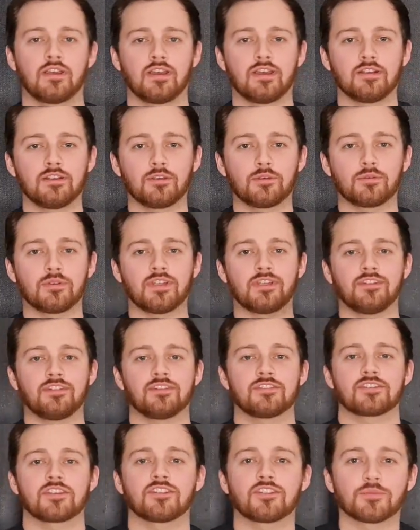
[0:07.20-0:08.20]
Hello, ladies
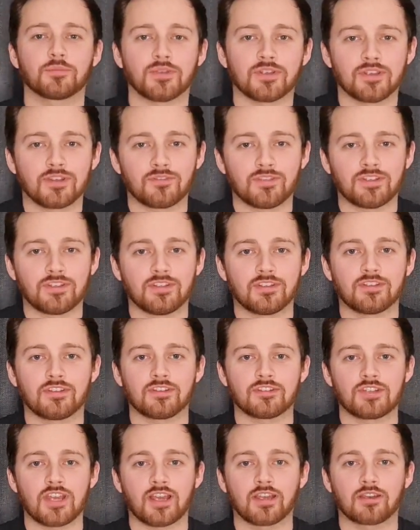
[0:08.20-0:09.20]
and gentlemen. This is
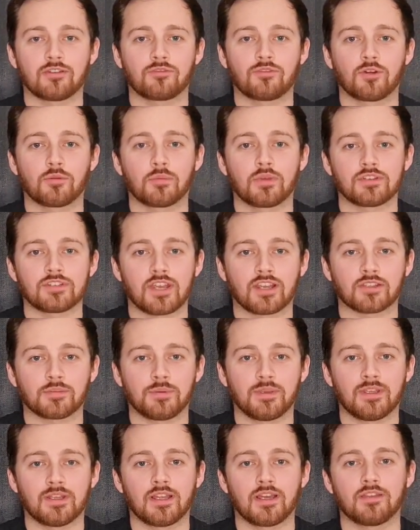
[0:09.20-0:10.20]
Jack from Jack's
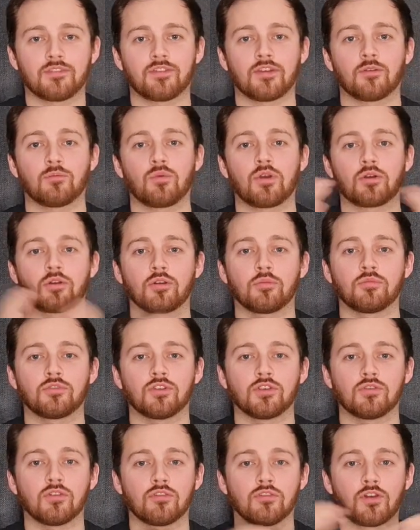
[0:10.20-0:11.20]
Beer Life, and welcome
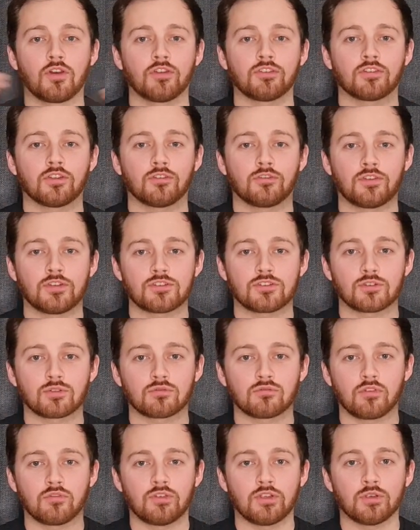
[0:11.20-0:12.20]
to the first official
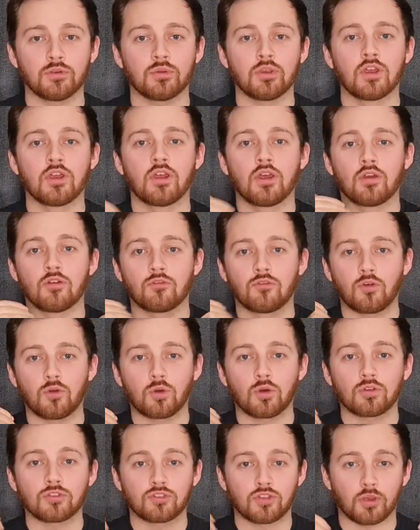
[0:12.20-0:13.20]
review
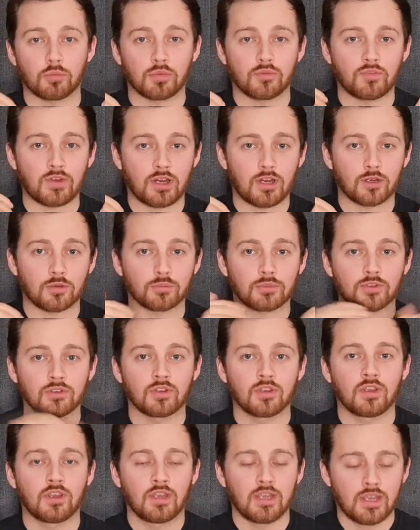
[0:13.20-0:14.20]
for Top of the Hops.
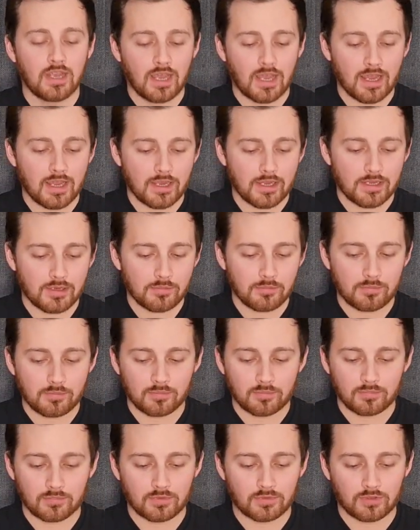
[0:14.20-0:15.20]

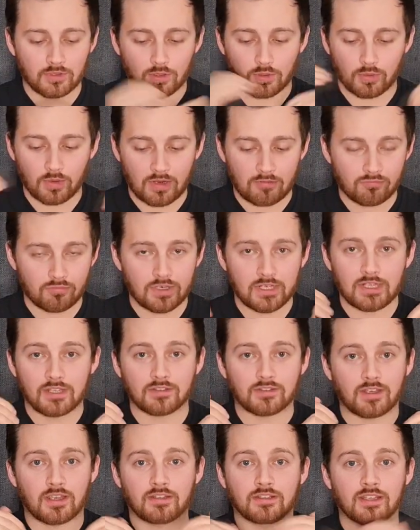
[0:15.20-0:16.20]
So really
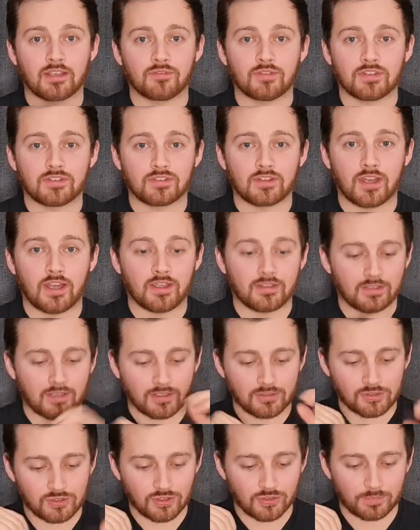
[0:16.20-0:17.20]
excited to get this started.
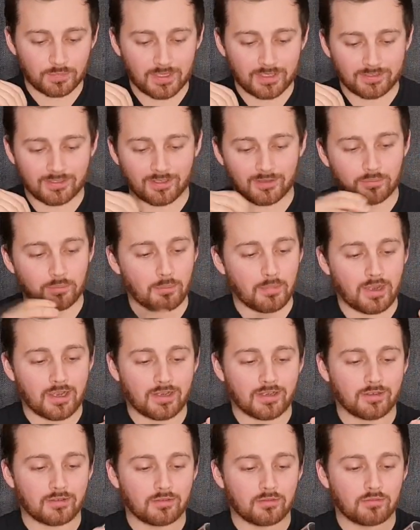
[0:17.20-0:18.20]
I just picked up
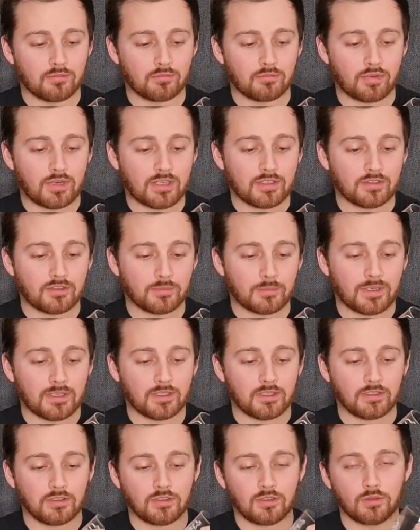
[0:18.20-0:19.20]
my brand
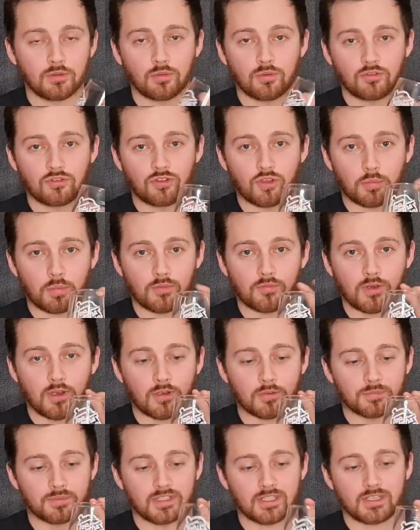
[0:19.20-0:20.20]
spanking new Top of the
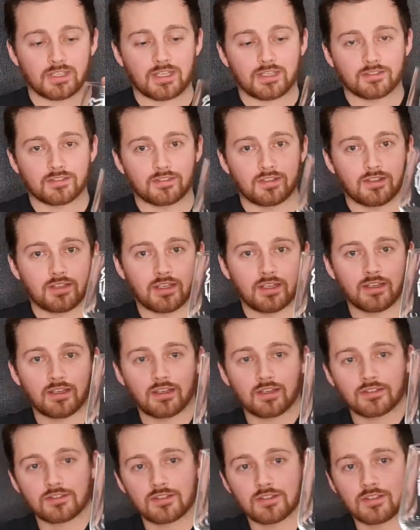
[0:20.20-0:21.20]
Hops glass today,
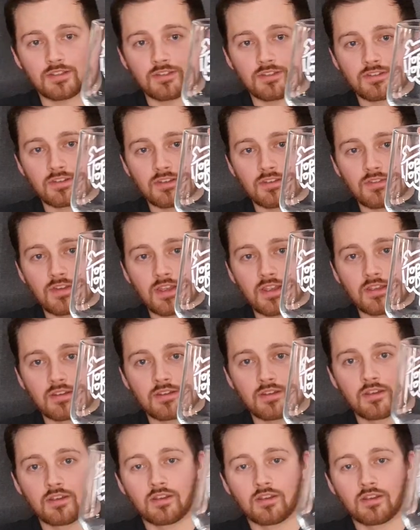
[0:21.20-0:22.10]
as you can see there.